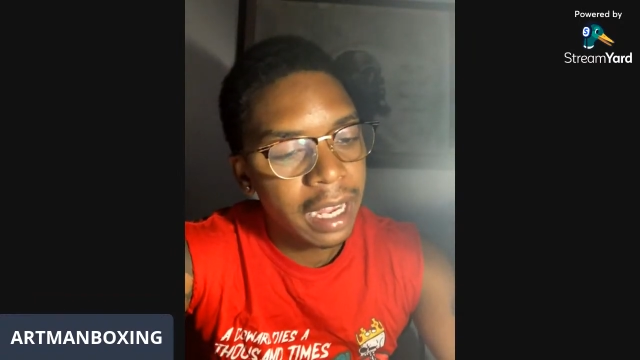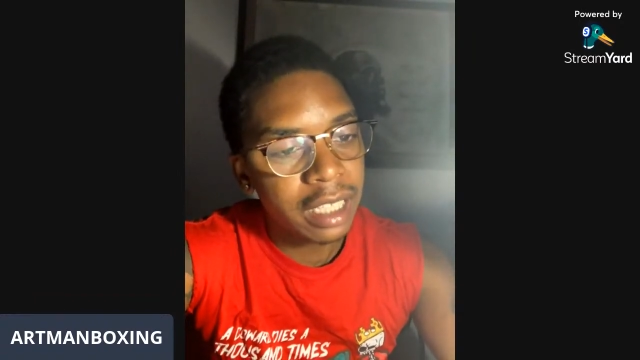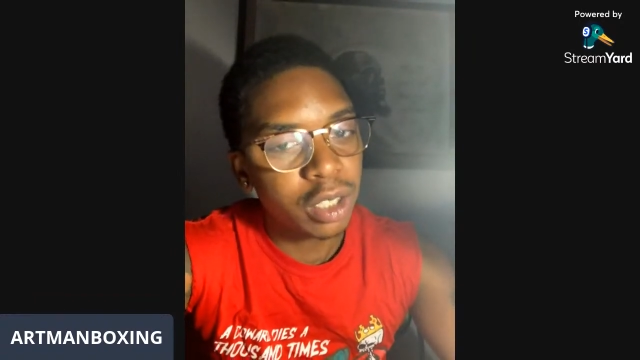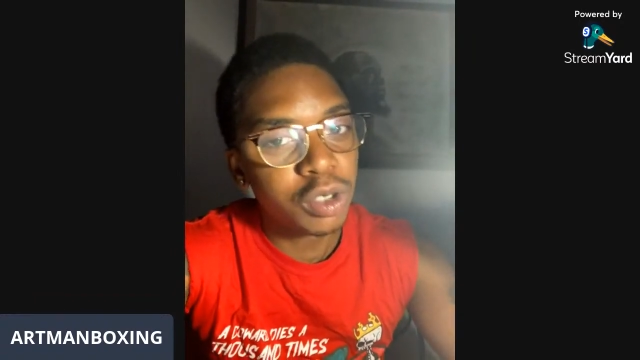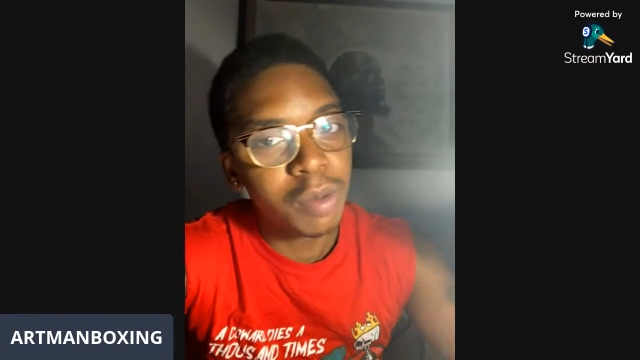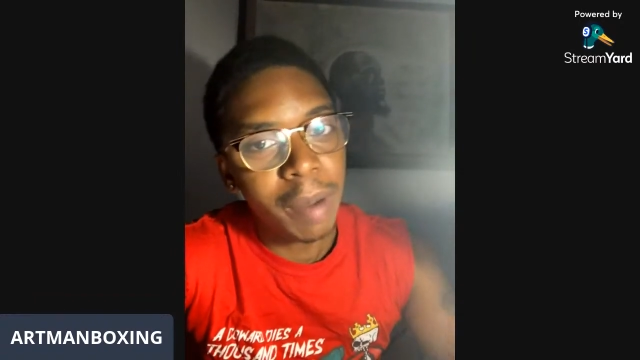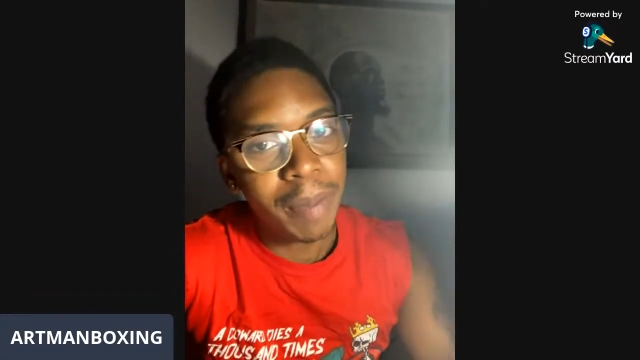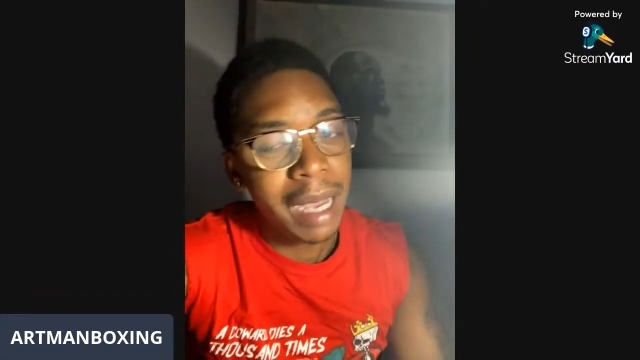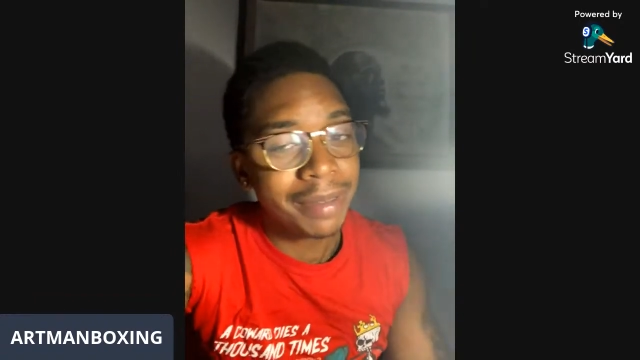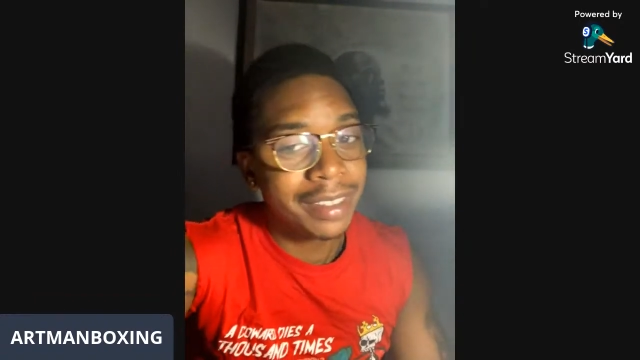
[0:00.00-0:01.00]
I told you, my
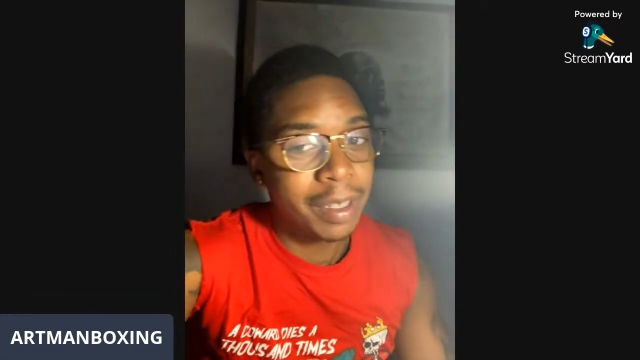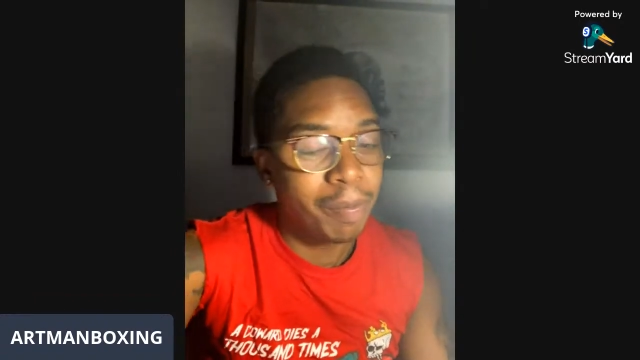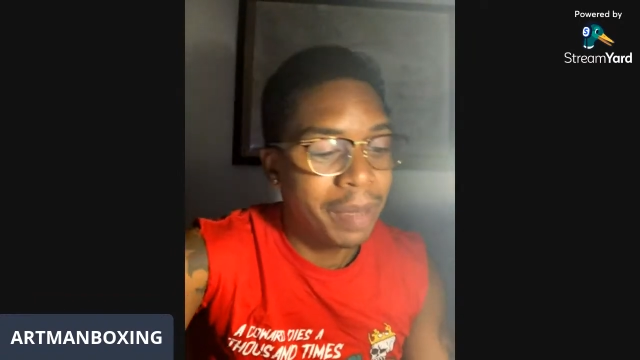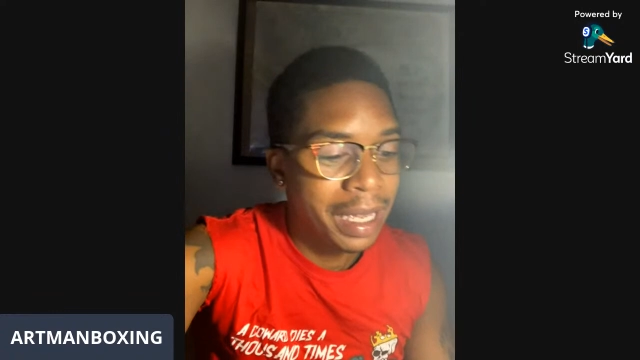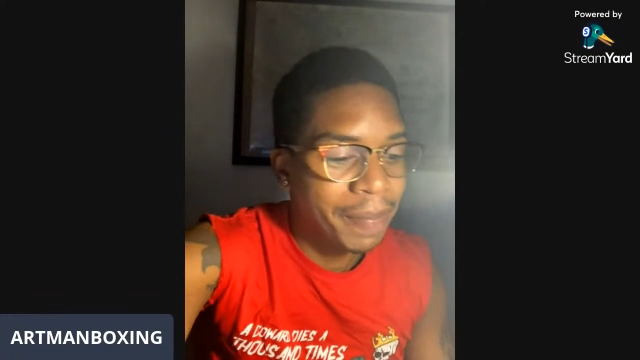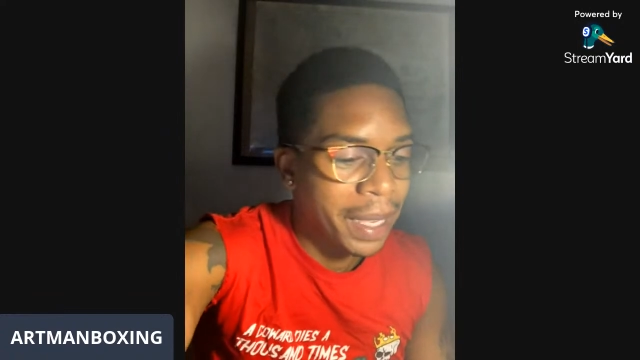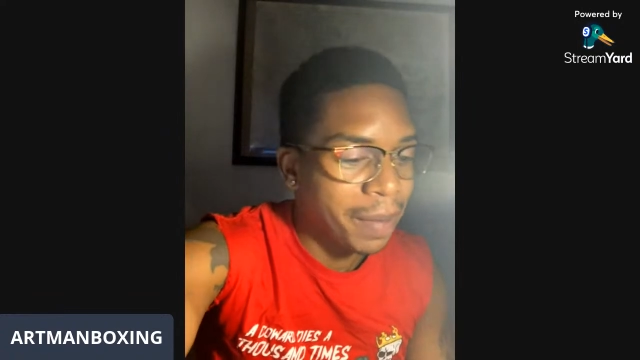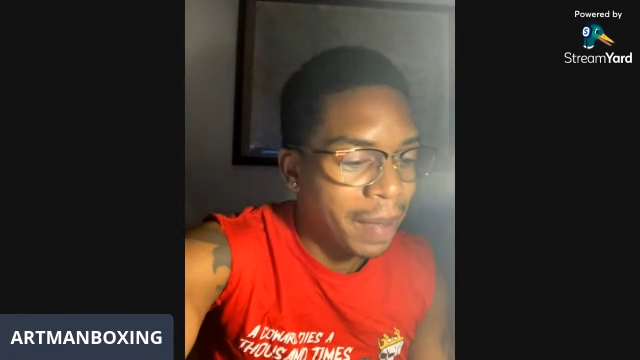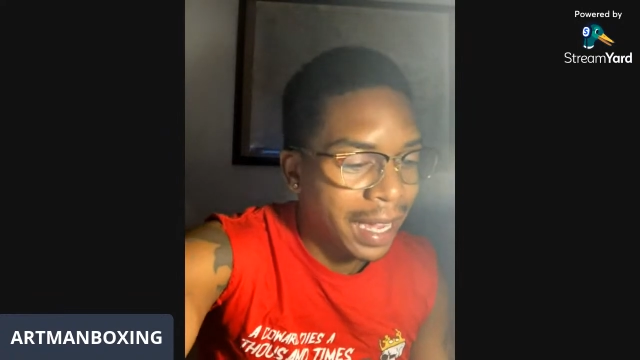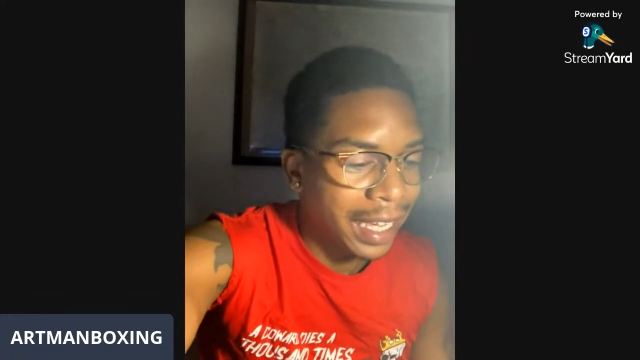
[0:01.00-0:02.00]
pops is a big
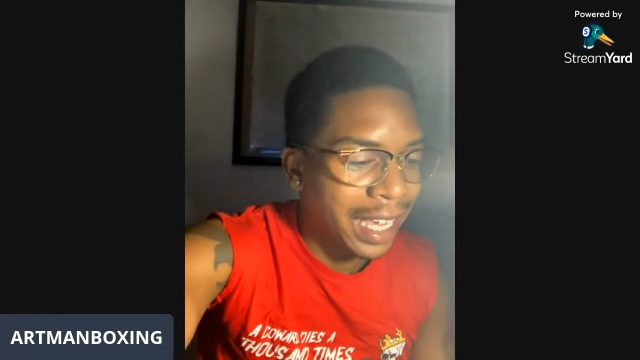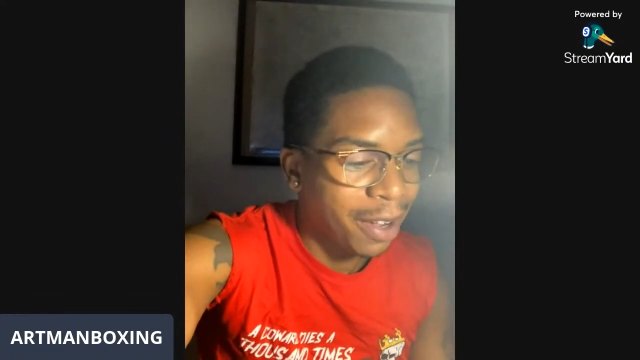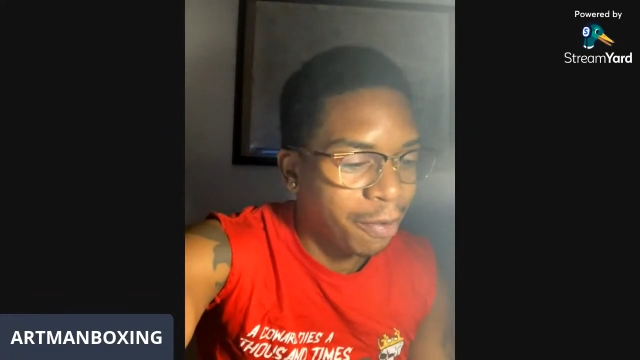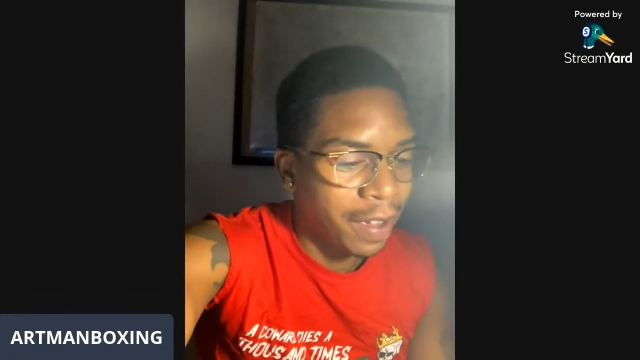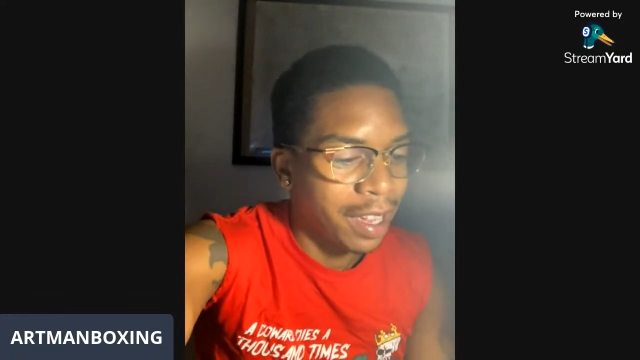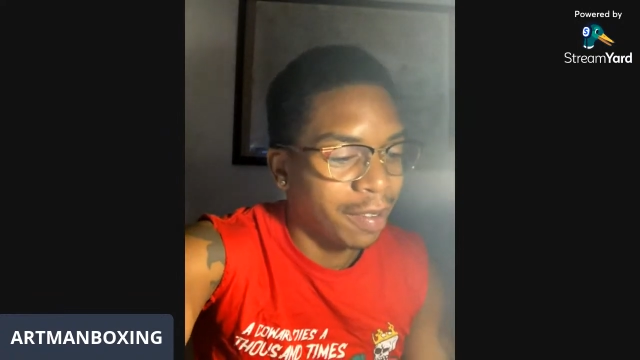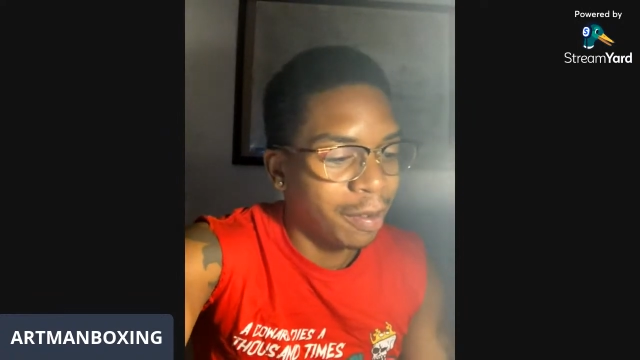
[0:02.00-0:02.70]
Manny Pacquiao fan.